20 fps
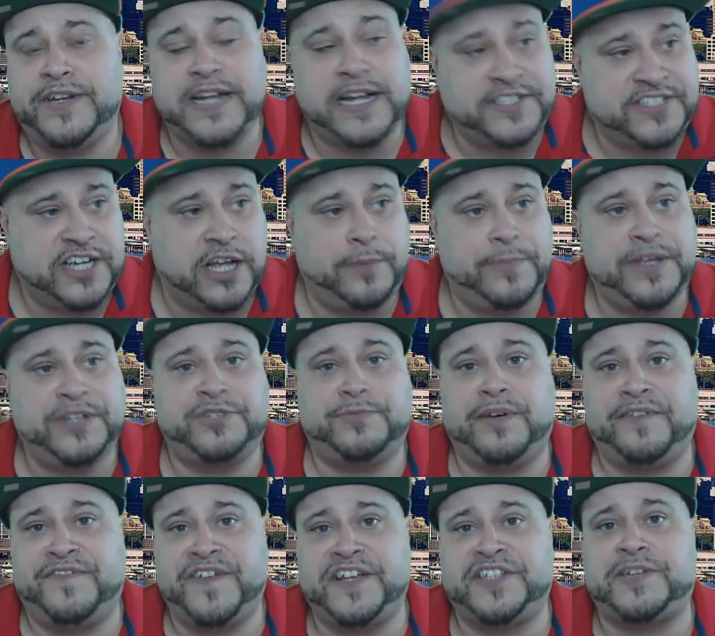Not tell me
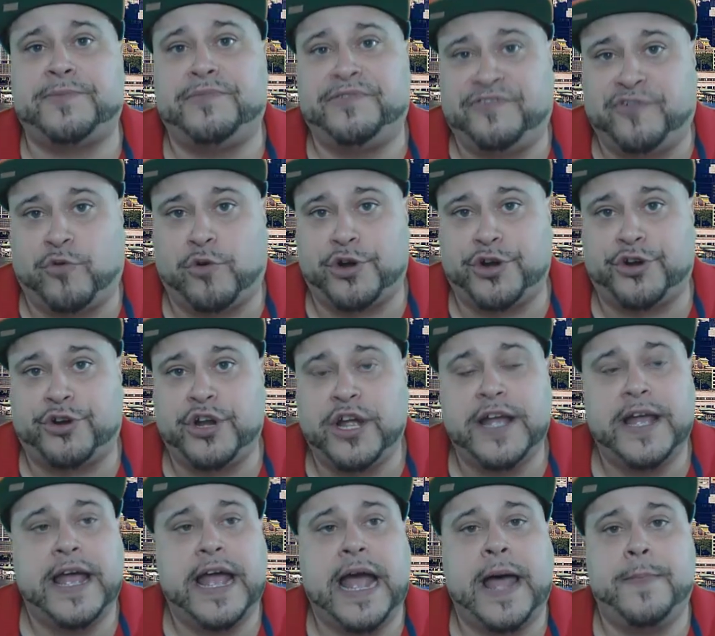to my face I'm a foreigner
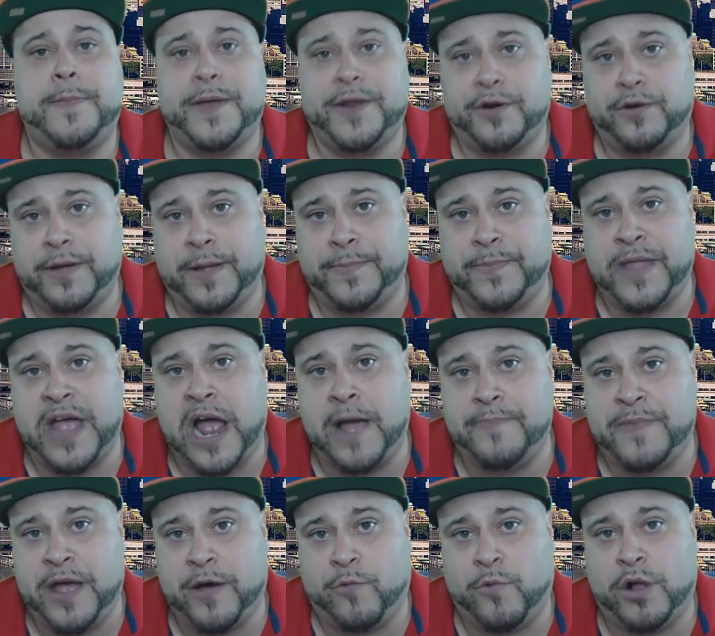and
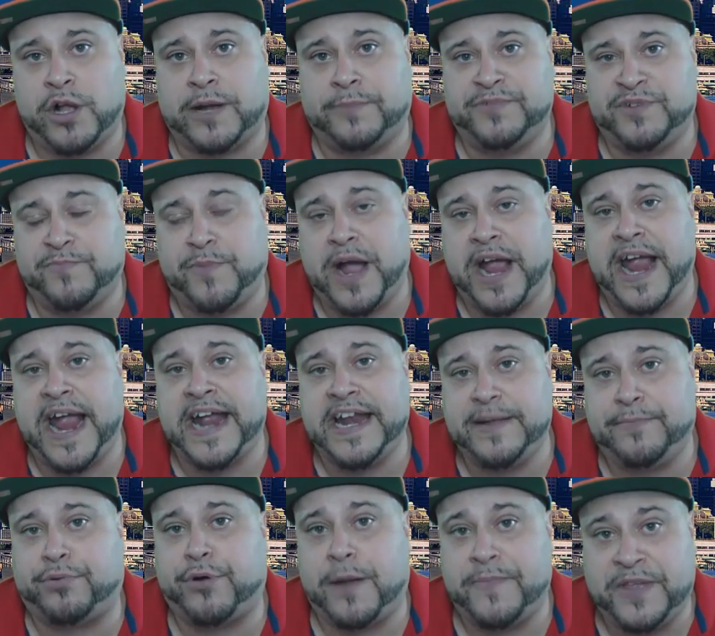I'm not welcome to buy
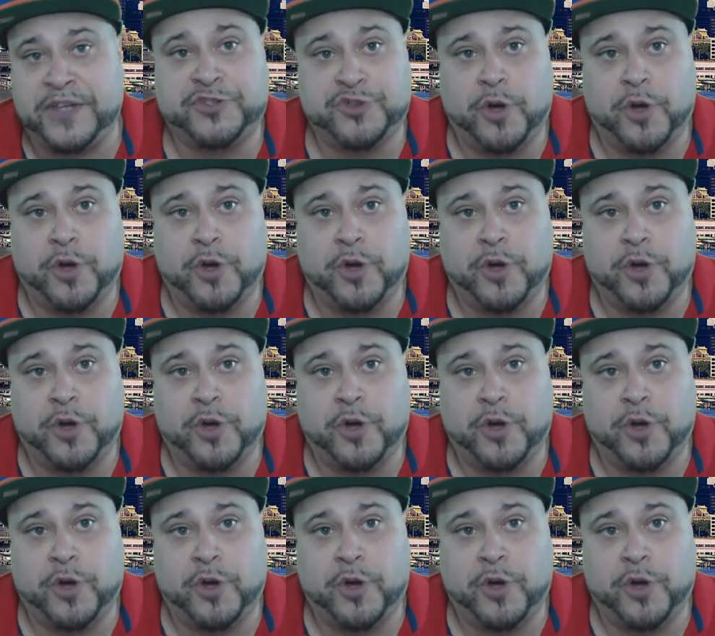any property.